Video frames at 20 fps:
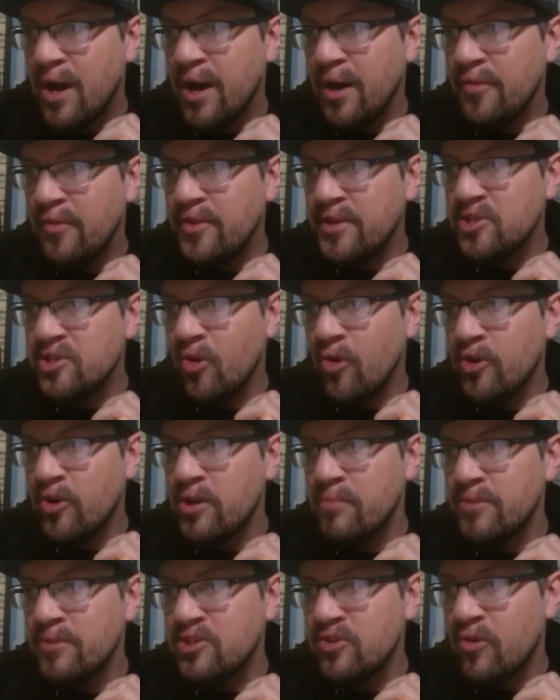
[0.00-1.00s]
These
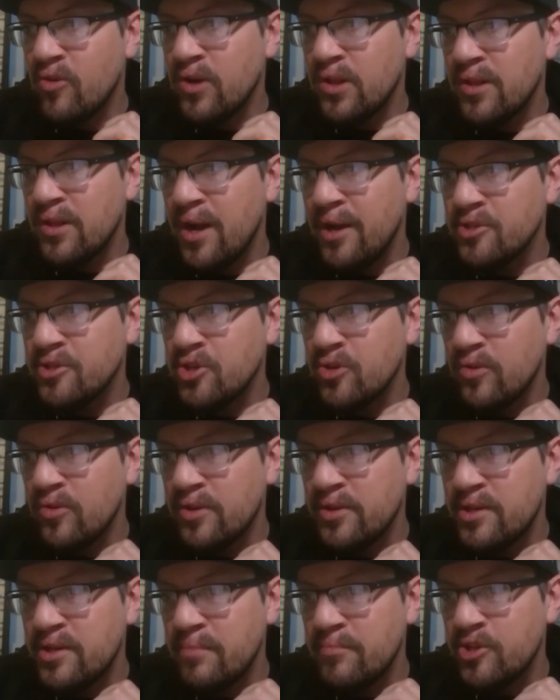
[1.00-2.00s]
arguments are illogical
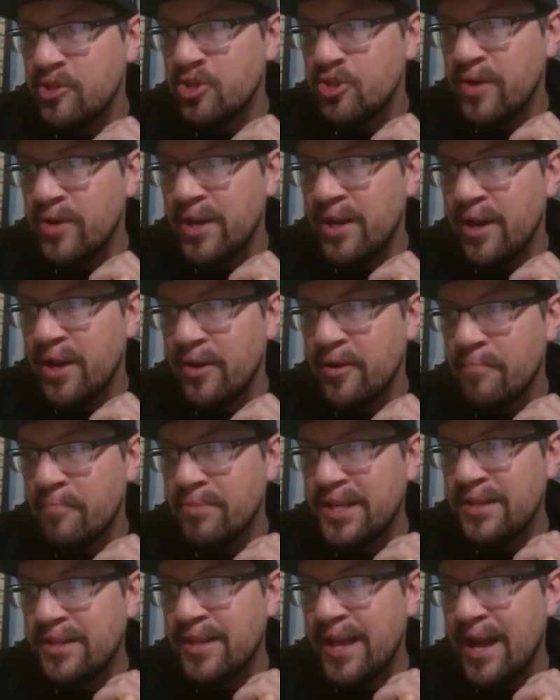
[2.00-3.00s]
and demonstrate a
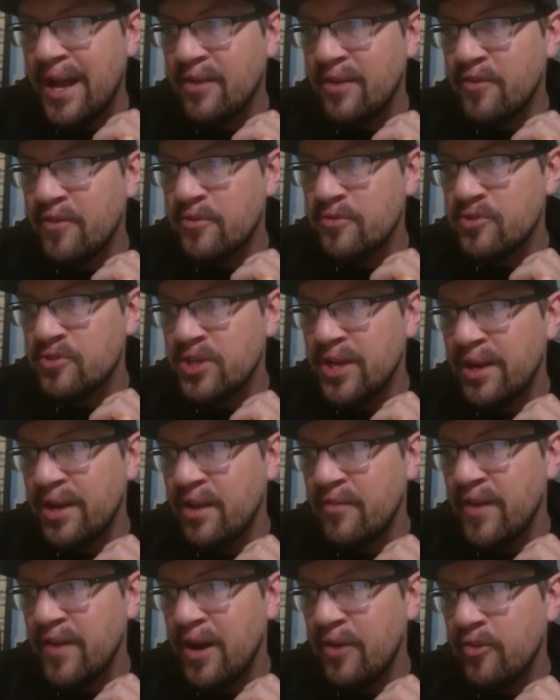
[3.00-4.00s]
complete lack of understanding
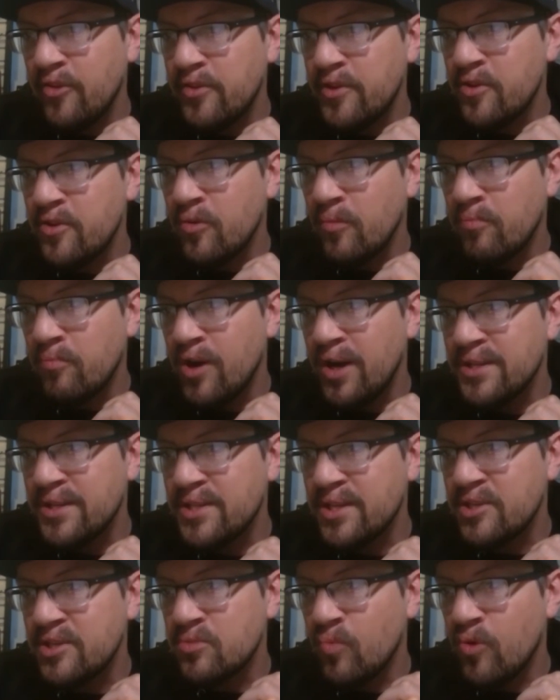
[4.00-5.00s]
of how the legal
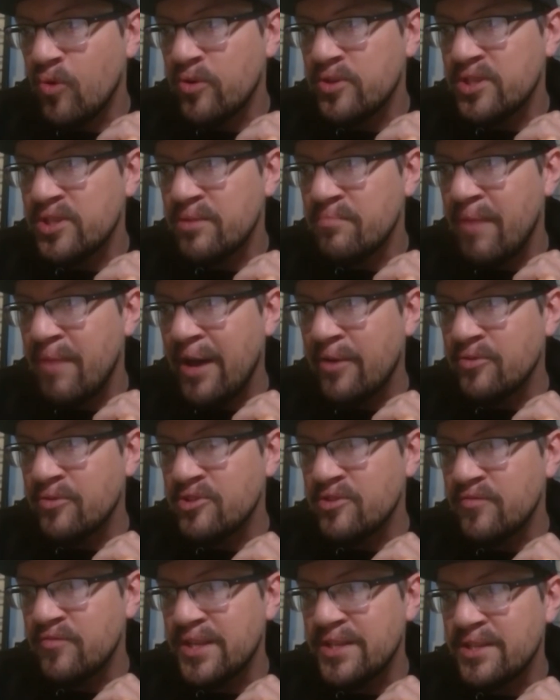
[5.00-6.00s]
process works in
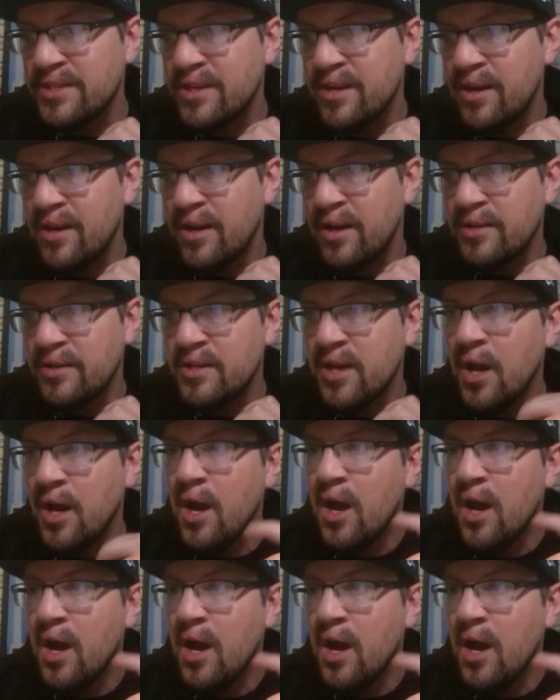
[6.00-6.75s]
matters of this kind.